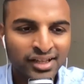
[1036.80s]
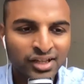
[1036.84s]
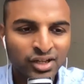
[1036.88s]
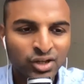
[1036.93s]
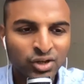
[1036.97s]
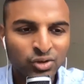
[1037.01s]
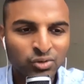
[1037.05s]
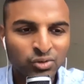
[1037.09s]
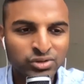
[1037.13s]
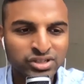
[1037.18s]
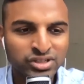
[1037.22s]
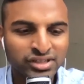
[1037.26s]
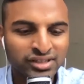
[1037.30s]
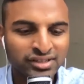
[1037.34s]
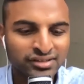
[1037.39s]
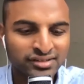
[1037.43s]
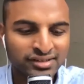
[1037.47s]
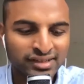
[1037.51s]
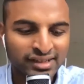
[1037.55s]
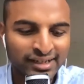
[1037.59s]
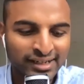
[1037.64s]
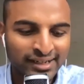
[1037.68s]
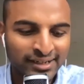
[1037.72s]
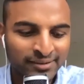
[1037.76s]
which is
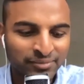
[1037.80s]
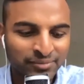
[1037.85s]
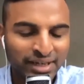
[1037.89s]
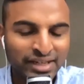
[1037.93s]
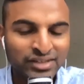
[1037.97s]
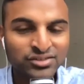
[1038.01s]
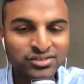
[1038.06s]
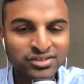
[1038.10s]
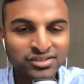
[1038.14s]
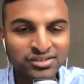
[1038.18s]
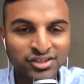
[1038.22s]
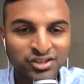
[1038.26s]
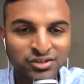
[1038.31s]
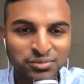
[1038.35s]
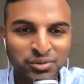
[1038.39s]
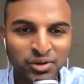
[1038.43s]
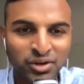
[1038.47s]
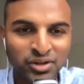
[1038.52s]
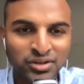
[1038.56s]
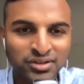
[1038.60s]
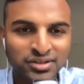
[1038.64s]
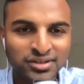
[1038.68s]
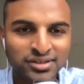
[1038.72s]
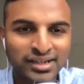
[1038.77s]
instant
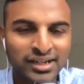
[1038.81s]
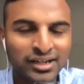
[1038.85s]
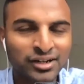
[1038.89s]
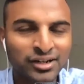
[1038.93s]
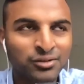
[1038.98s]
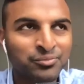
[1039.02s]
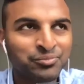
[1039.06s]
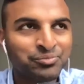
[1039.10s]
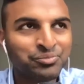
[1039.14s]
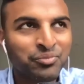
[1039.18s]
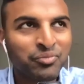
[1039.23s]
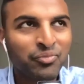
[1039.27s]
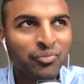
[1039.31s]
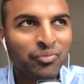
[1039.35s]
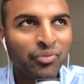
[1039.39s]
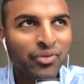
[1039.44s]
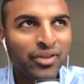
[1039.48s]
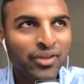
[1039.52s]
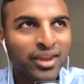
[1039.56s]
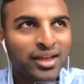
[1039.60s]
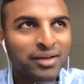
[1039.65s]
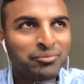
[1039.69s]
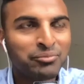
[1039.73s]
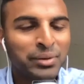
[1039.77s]
response. Now,
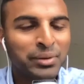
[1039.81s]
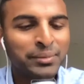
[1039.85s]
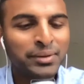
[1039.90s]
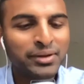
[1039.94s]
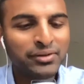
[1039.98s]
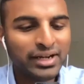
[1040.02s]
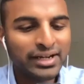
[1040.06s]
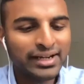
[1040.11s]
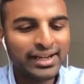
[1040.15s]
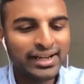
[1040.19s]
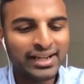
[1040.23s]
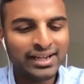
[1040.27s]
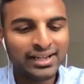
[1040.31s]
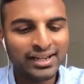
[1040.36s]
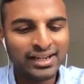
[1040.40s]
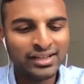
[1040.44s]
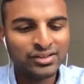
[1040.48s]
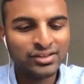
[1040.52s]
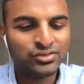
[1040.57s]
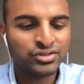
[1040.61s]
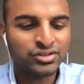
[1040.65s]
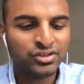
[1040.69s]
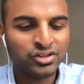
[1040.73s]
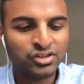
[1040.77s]
maybe you can take
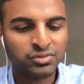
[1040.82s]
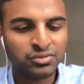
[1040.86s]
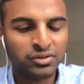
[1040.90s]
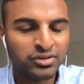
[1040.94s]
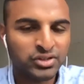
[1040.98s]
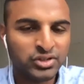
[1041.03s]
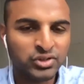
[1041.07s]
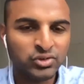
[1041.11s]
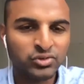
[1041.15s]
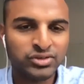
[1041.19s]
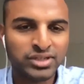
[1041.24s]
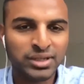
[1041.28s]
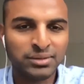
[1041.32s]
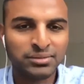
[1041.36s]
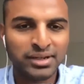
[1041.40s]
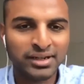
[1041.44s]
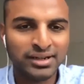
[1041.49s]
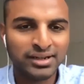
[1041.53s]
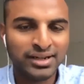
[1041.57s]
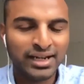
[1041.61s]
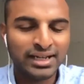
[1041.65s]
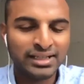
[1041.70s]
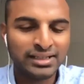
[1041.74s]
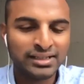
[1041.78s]
instant response 2 steps. And
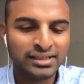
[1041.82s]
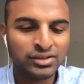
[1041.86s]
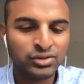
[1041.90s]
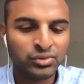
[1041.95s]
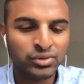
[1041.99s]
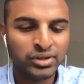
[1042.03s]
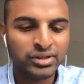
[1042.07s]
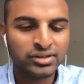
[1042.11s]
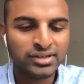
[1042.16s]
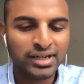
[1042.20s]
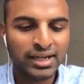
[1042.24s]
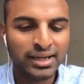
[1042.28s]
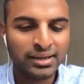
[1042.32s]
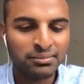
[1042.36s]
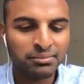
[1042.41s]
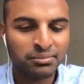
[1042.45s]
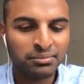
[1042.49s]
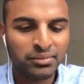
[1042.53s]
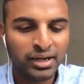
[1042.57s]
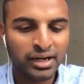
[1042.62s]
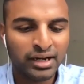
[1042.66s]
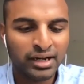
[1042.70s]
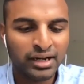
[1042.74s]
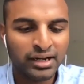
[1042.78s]
I think the reason
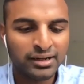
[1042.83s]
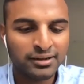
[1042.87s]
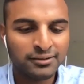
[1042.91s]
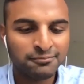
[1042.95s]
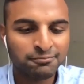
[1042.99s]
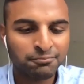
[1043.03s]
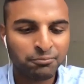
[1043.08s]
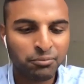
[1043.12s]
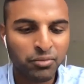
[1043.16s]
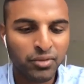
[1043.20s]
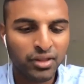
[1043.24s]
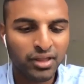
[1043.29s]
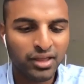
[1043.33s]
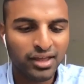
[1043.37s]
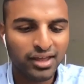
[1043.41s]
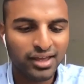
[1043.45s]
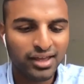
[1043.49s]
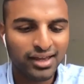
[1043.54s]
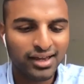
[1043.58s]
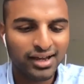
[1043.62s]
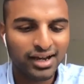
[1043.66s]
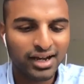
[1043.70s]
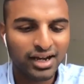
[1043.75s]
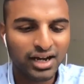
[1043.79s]
I'll
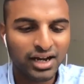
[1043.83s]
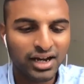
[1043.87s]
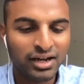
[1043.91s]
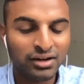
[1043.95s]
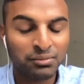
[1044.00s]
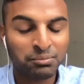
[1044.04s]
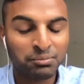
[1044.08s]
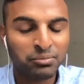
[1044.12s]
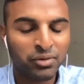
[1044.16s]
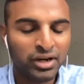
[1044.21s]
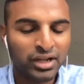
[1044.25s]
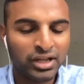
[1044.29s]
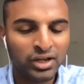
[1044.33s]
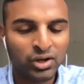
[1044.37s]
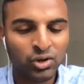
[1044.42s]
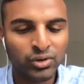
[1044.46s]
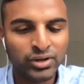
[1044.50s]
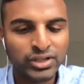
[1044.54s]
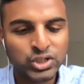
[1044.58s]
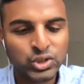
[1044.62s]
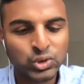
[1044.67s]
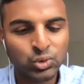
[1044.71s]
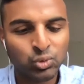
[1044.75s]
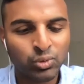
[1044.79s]
probably go
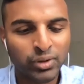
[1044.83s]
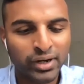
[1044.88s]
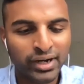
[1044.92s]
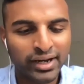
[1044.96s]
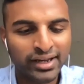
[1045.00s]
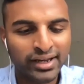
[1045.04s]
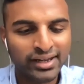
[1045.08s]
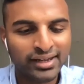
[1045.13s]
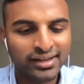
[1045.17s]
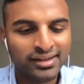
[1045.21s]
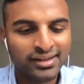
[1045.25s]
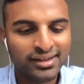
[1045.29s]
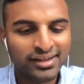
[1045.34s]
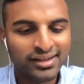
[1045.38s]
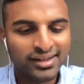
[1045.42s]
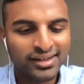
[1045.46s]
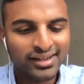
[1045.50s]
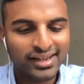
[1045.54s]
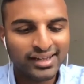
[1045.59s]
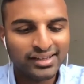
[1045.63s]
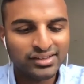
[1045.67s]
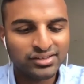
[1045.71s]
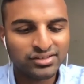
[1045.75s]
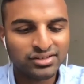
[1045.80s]
into why
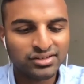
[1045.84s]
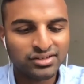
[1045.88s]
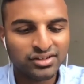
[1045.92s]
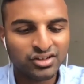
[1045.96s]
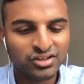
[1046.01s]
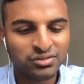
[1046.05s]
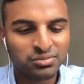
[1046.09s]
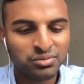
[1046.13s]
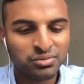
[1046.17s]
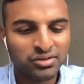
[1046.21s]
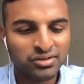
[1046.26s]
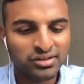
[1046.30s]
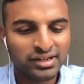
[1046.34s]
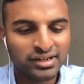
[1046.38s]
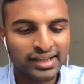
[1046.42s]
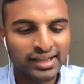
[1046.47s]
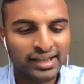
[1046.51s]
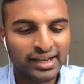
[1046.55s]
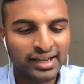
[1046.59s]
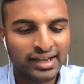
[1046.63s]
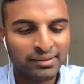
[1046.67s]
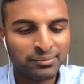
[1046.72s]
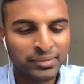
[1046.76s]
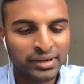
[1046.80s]
instant response a
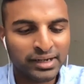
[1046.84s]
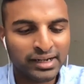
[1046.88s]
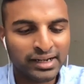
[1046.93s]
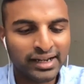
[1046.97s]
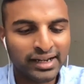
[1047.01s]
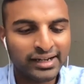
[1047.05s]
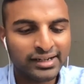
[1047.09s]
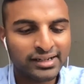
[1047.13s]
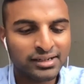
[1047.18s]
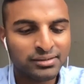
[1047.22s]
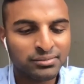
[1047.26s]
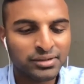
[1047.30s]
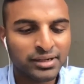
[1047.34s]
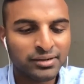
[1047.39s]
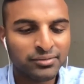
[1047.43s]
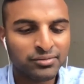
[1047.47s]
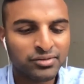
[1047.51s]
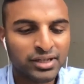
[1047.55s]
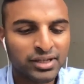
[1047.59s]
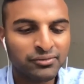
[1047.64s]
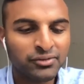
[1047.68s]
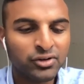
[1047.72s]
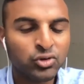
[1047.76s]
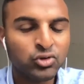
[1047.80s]
little bit later, but
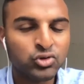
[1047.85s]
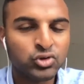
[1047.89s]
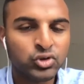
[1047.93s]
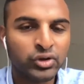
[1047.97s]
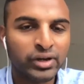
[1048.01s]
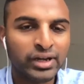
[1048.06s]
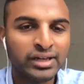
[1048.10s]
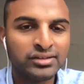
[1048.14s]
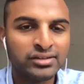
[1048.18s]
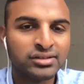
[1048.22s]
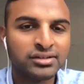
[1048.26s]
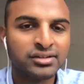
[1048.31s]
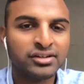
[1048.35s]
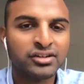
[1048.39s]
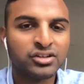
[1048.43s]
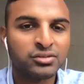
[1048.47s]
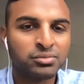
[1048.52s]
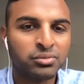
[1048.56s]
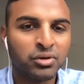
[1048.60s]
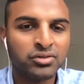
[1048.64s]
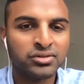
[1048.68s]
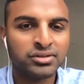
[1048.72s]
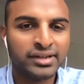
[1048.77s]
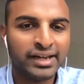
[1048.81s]
someone who's doing instant
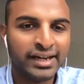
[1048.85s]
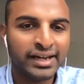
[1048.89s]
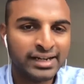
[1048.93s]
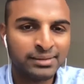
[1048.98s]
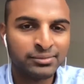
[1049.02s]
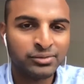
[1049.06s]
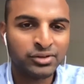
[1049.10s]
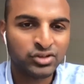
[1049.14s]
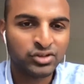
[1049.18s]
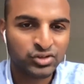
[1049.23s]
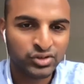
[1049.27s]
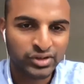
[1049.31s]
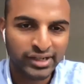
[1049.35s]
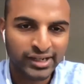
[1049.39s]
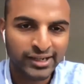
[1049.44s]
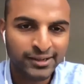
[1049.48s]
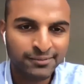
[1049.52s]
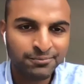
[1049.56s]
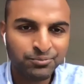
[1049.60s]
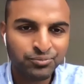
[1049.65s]
response in AWS today,